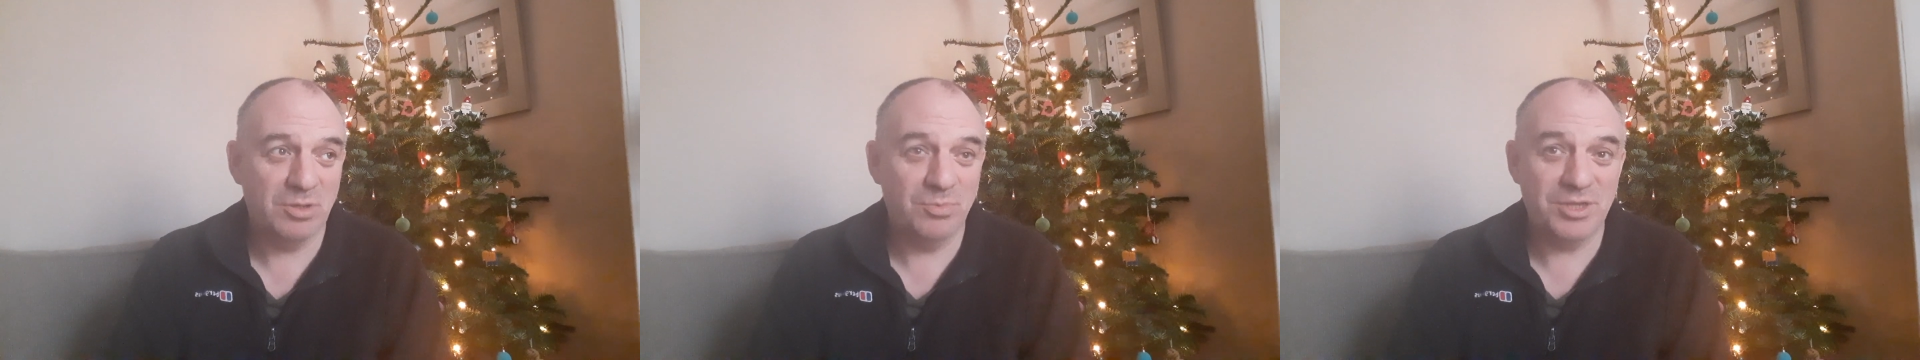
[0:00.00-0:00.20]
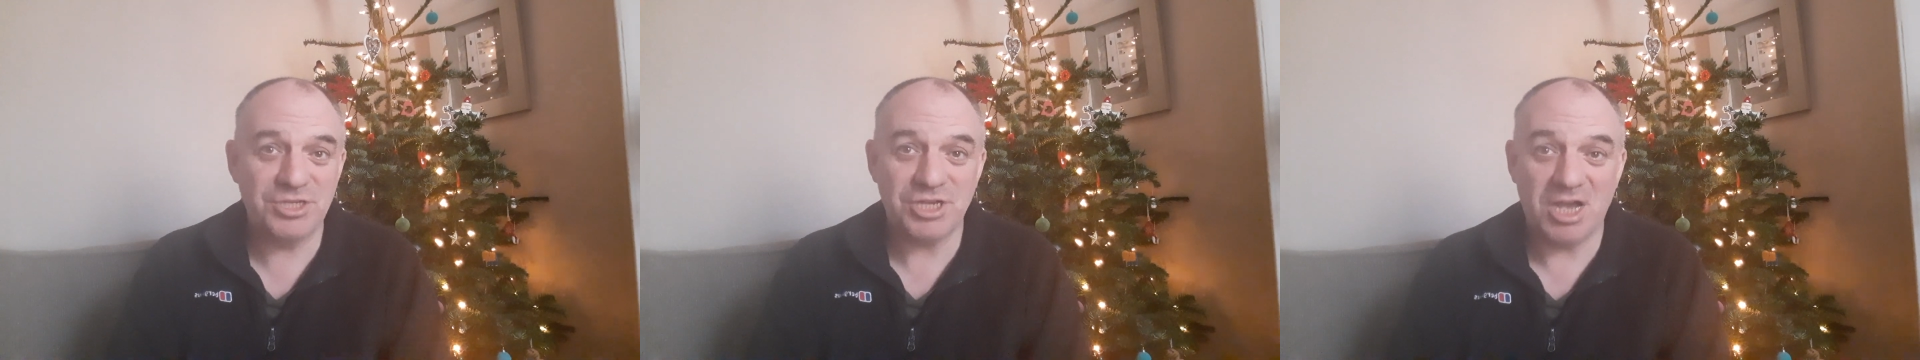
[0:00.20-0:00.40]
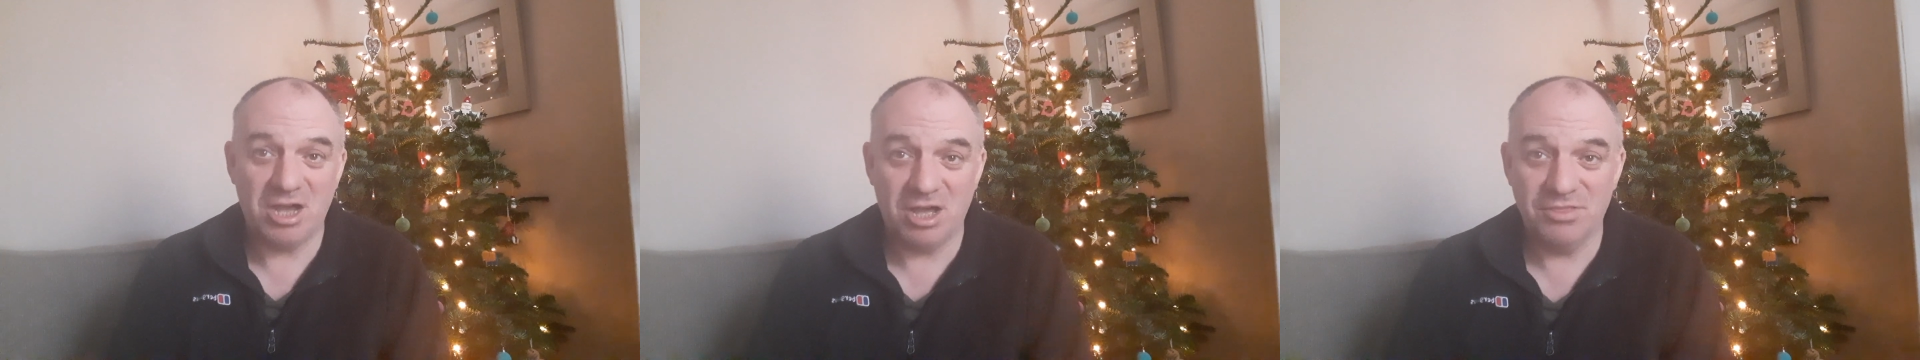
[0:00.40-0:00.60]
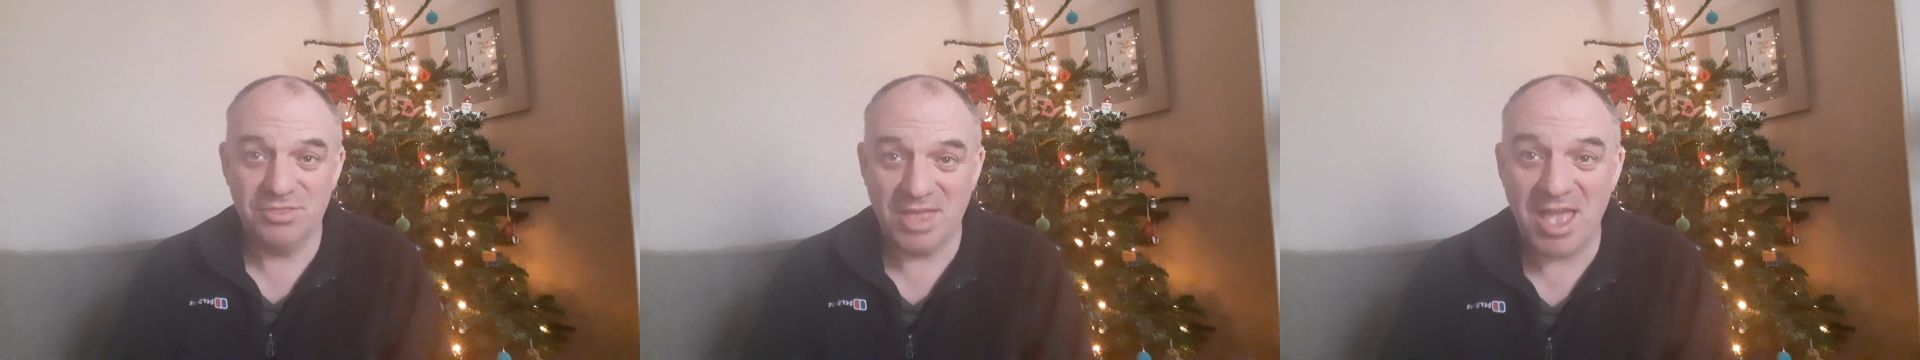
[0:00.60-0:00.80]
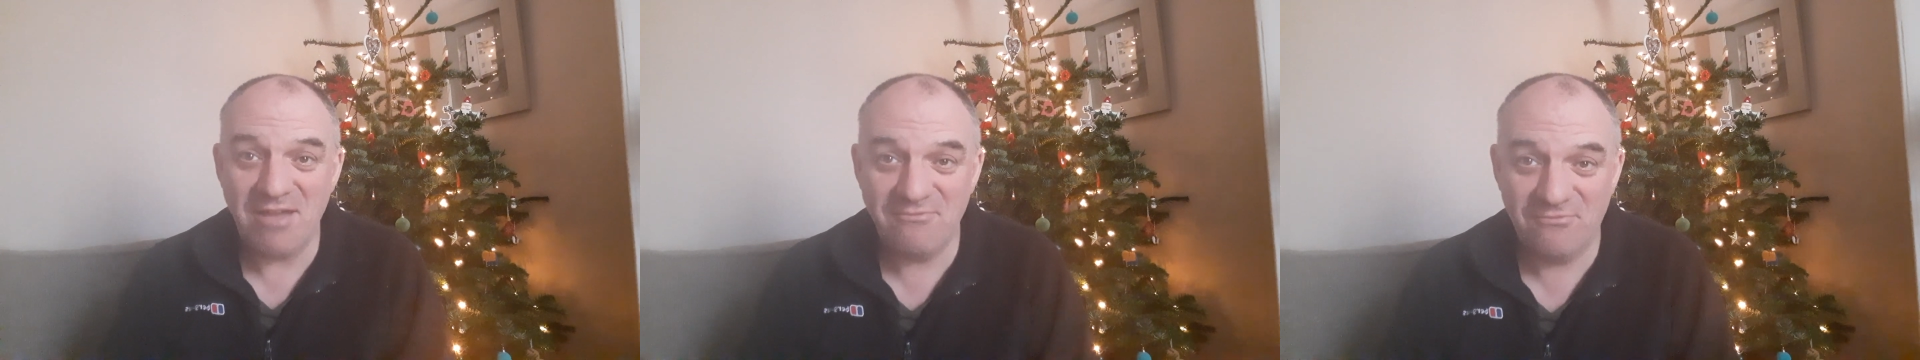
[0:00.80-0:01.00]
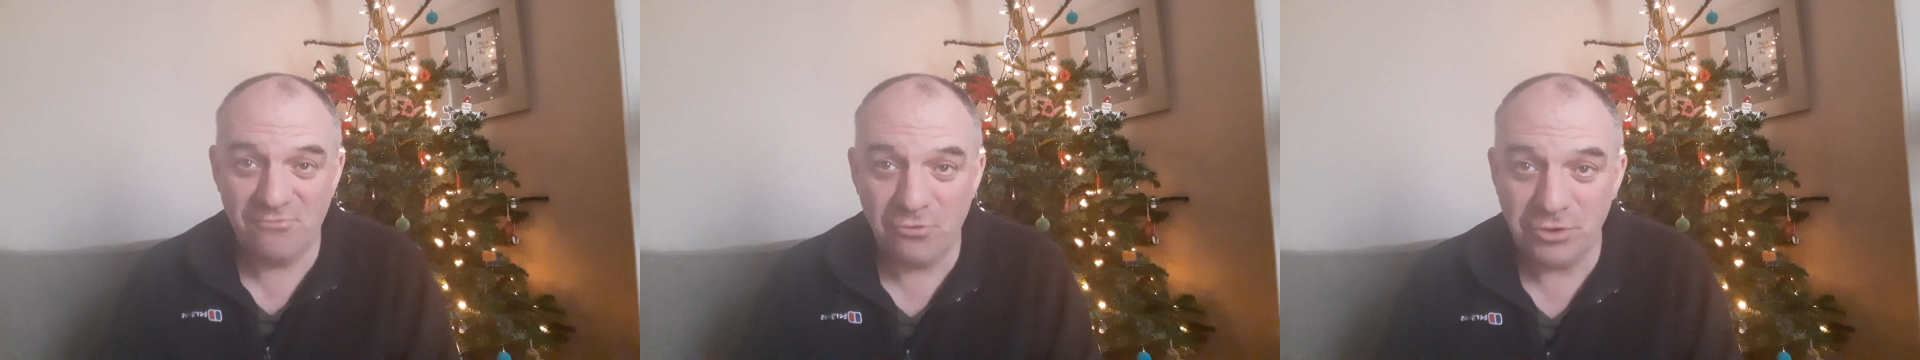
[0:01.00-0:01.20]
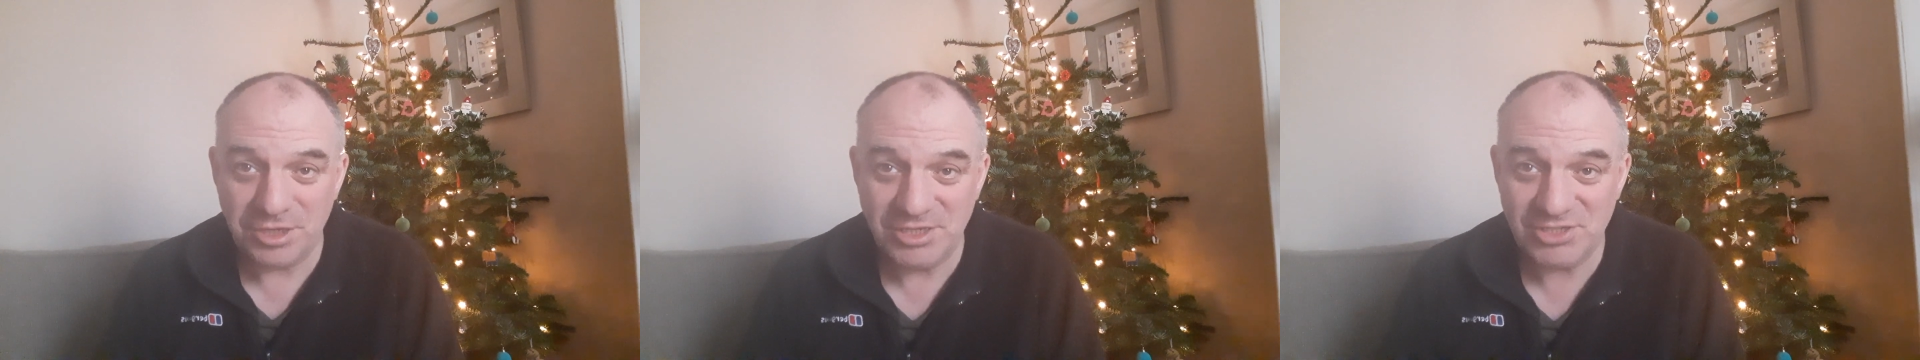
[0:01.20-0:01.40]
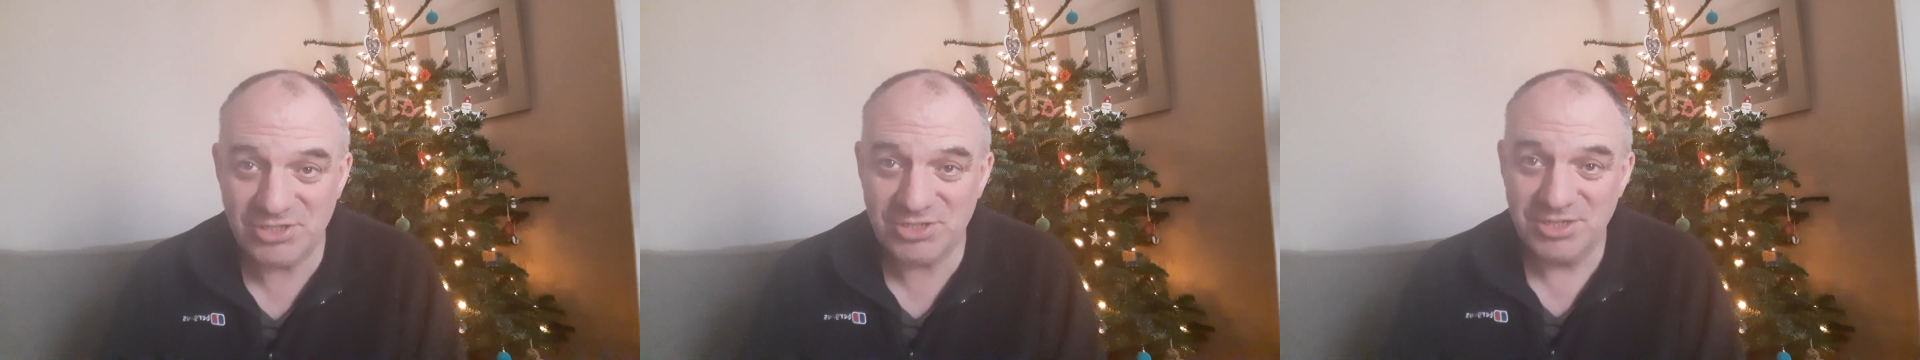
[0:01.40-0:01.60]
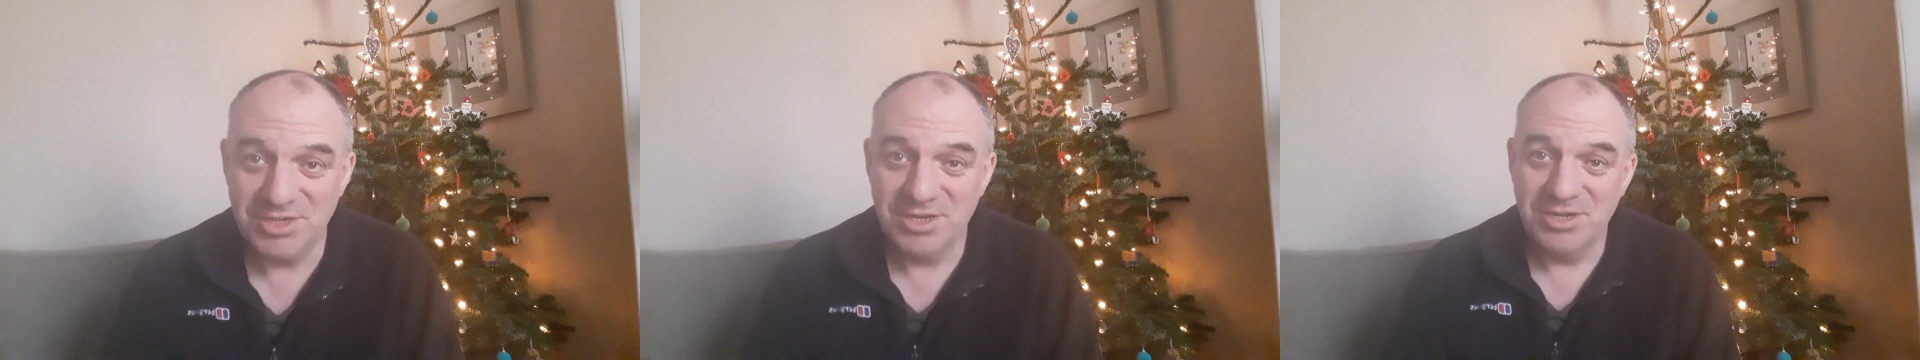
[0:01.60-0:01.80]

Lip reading: which their voice